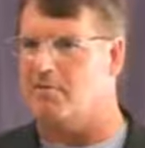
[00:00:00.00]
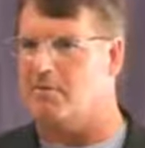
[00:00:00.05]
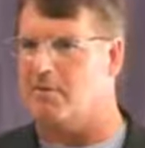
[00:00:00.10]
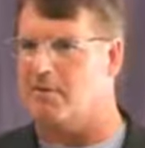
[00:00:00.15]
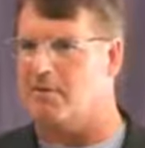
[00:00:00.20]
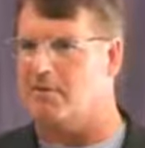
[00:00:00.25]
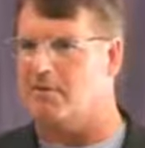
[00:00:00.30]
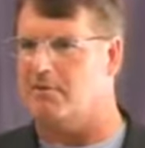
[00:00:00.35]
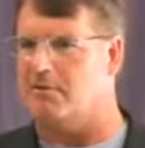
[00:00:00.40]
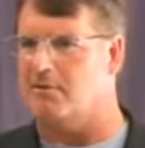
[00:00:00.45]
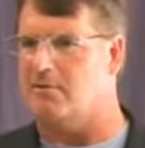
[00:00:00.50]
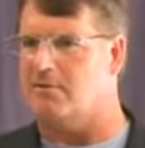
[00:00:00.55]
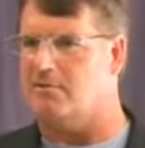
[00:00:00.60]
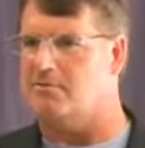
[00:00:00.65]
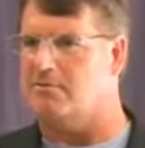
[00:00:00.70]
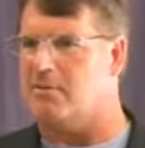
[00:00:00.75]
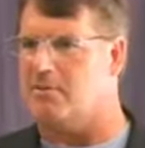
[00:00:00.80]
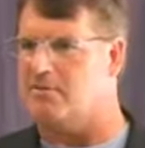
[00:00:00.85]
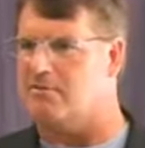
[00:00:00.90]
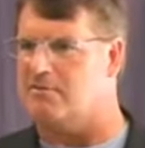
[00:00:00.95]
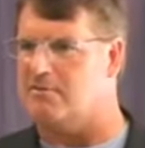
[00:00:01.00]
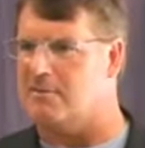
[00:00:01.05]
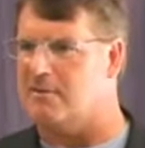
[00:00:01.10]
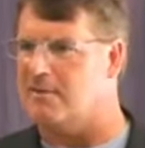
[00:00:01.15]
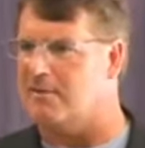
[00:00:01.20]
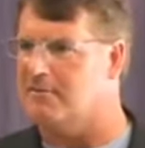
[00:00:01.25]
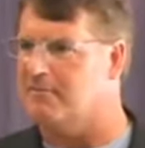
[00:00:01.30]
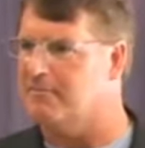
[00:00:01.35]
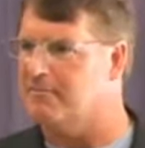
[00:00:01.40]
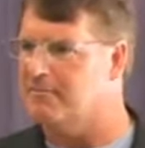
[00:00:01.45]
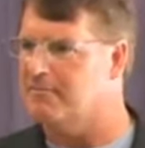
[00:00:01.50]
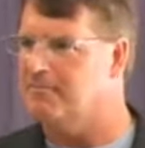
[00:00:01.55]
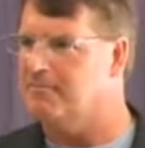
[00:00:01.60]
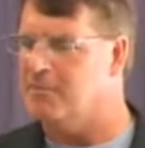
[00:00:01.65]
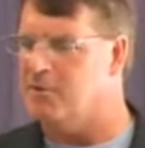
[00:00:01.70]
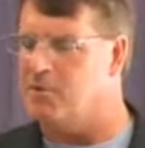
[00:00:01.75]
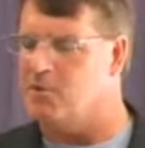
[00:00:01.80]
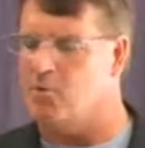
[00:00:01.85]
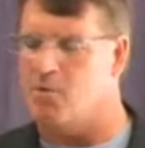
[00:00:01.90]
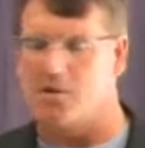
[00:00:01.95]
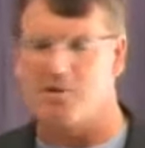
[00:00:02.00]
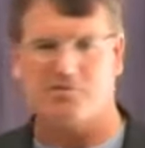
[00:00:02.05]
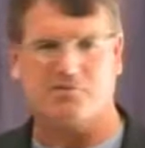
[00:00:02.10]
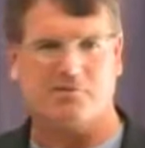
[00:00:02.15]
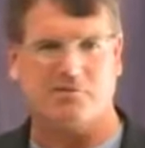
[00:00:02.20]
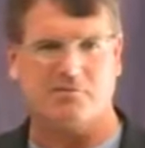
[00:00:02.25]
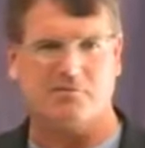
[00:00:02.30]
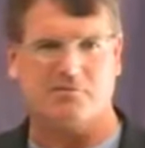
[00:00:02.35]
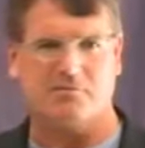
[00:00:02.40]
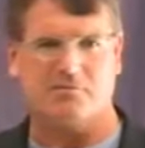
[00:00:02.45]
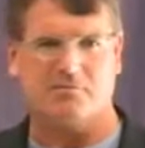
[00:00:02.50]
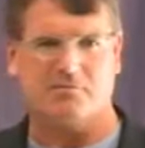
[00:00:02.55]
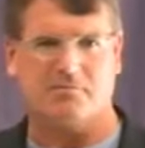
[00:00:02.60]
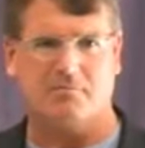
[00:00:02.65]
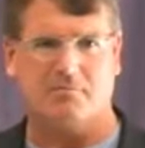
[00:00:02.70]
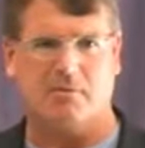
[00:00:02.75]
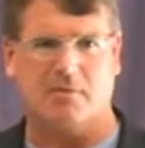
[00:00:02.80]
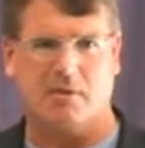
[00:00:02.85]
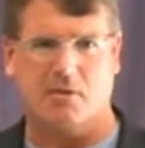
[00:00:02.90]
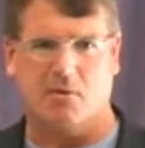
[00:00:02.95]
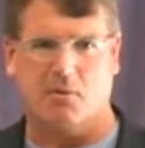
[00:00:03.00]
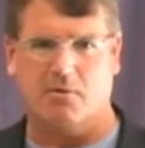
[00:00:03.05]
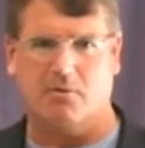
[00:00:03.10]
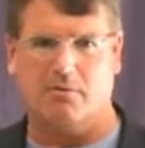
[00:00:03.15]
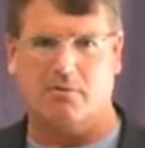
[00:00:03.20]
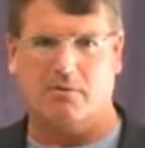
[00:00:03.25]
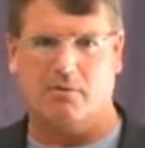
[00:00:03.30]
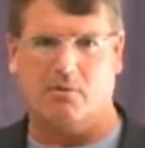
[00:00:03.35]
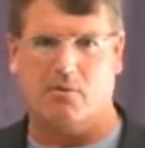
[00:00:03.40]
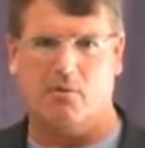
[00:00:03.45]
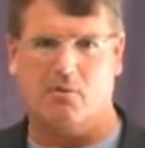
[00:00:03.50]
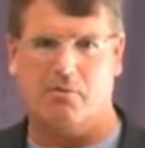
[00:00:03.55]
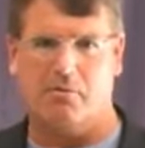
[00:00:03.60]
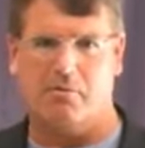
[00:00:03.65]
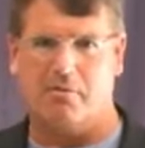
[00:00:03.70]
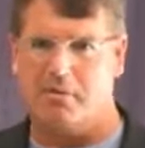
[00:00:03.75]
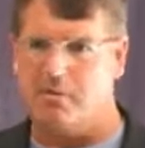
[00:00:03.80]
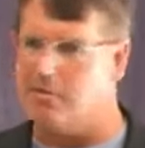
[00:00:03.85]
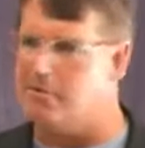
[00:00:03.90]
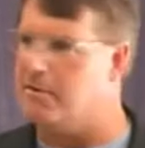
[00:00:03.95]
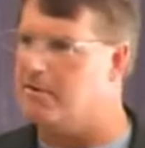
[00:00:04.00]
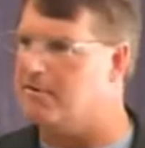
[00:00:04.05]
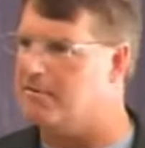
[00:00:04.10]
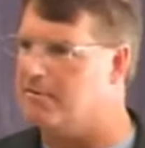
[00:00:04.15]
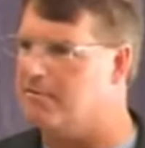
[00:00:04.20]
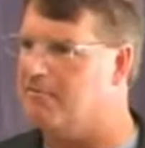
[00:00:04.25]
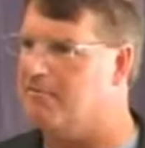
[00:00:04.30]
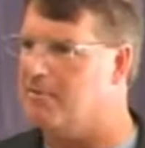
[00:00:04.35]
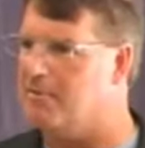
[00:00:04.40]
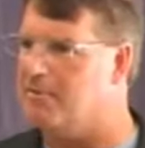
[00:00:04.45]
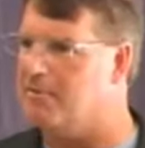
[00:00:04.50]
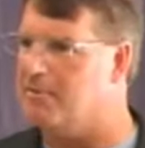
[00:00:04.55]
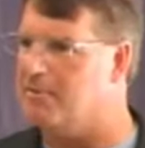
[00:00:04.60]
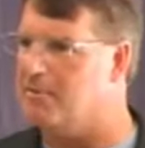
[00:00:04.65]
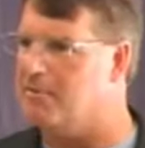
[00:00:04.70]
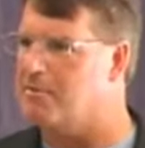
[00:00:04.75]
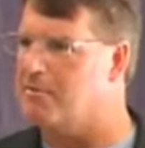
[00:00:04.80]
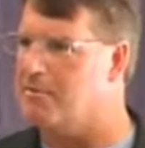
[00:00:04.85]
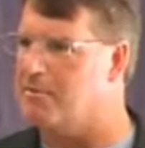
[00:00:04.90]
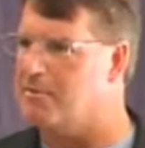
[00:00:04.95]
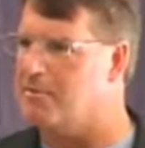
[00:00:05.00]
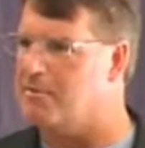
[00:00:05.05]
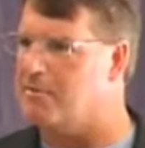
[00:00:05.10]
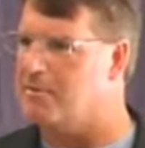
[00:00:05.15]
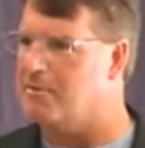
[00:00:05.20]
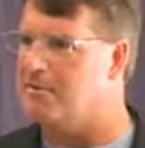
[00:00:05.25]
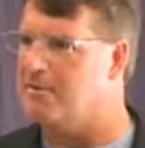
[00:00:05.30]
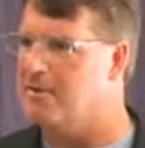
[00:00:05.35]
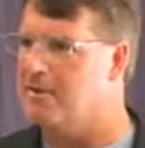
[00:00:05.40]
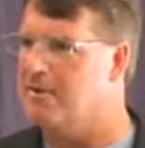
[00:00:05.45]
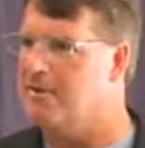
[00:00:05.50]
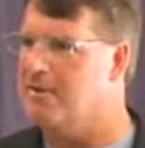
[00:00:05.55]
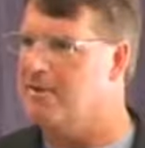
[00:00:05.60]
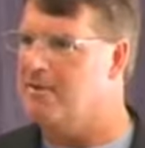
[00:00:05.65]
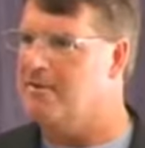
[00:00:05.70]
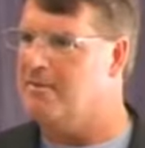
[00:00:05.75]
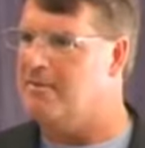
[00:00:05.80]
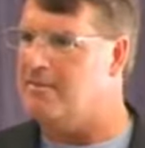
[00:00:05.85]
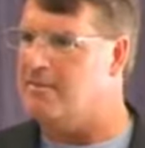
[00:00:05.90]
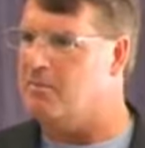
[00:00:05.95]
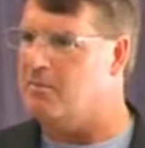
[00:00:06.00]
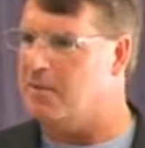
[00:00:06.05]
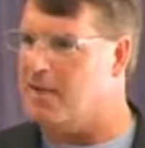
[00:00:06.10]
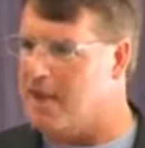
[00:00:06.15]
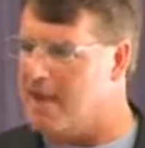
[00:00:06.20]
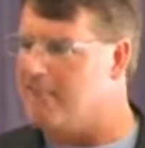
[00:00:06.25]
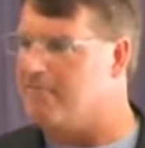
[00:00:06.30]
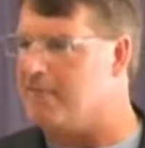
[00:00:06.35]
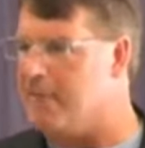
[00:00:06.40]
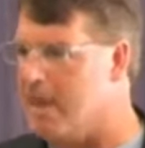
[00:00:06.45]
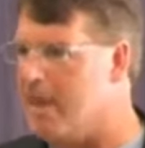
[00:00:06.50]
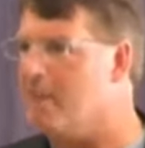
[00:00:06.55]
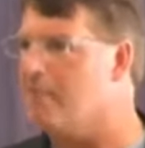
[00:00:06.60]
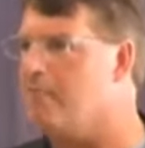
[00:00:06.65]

anybody who says, who questions the whole theory, the fundamental theory that we have to